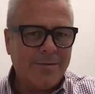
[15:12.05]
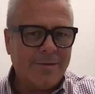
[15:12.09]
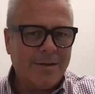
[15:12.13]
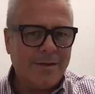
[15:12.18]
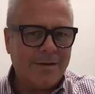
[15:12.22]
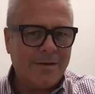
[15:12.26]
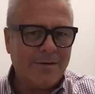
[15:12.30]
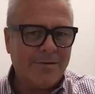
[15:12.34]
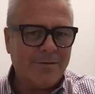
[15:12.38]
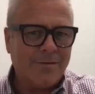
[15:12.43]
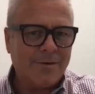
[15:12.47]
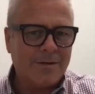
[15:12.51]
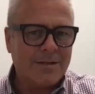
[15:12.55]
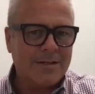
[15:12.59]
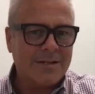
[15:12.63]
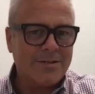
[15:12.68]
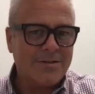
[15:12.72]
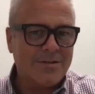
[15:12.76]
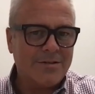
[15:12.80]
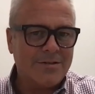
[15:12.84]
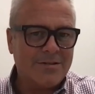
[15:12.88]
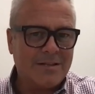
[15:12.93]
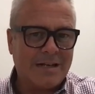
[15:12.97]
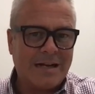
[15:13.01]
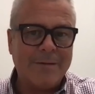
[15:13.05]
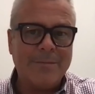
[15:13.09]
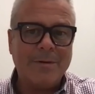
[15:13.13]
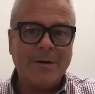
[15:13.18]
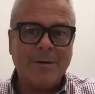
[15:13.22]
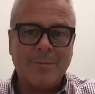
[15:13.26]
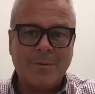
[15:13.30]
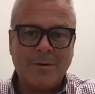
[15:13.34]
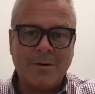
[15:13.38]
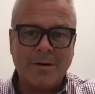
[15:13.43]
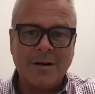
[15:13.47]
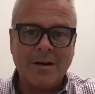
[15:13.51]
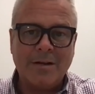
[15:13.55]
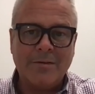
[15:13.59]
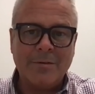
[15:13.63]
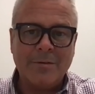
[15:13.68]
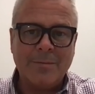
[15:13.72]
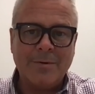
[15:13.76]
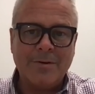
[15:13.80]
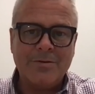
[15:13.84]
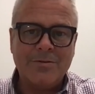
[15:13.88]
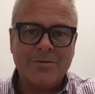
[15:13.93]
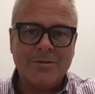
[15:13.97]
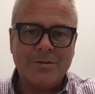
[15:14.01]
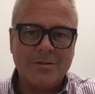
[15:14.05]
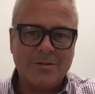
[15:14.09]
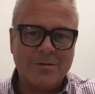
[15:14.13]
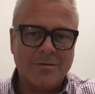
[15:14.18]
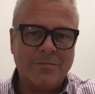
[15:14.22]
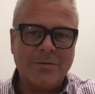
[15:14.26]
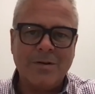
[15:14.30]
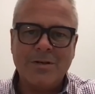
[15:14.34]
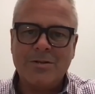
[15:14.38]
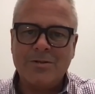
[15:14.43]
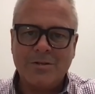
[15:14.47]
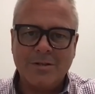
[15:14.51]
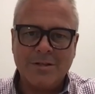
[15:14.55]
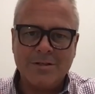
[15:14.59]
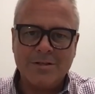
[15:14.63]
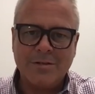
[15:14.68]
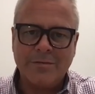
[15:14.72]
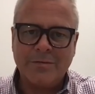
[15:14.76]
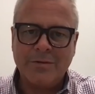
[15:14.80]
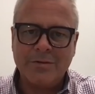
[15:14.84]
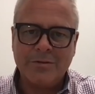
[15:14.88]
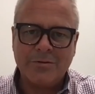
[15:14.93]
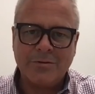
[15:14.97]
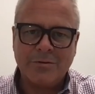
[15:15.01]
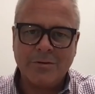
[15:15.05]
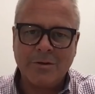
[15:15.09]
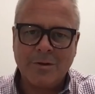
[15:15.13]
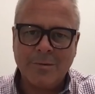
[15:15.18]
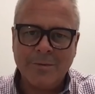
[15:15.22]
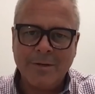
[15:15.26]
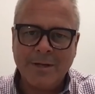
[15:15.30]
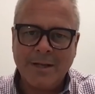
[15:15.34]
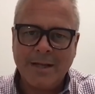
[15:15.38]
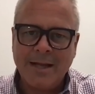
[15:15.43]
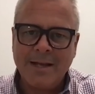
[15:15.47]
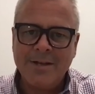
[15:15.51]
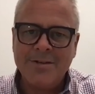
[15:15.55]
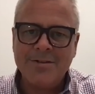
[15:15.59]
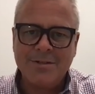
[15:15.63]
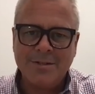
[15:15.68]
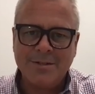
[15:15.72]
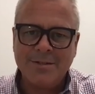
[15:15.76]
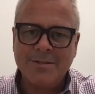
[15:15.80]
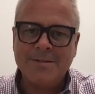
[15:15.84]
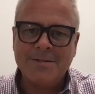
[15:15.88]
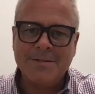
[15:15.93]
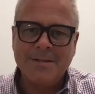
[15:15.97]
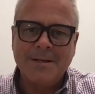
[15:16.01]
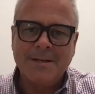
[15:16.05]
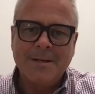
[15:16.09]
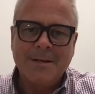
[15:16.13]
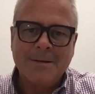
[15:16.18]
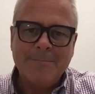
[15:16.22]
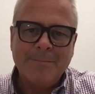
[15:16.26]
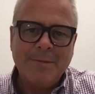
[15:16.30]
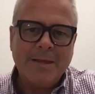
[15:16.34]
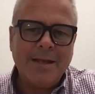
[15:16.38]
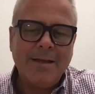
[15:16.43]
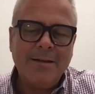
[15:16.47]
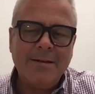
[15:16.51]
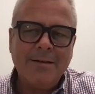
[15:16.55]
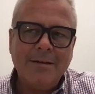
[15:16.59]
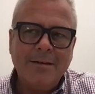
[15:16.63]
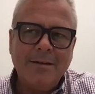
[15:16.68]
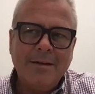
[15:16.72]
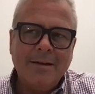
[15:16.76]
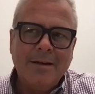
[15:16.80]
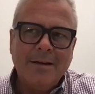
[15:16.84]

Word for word: than organizations that I've been a part of about just the richness of internal communications. And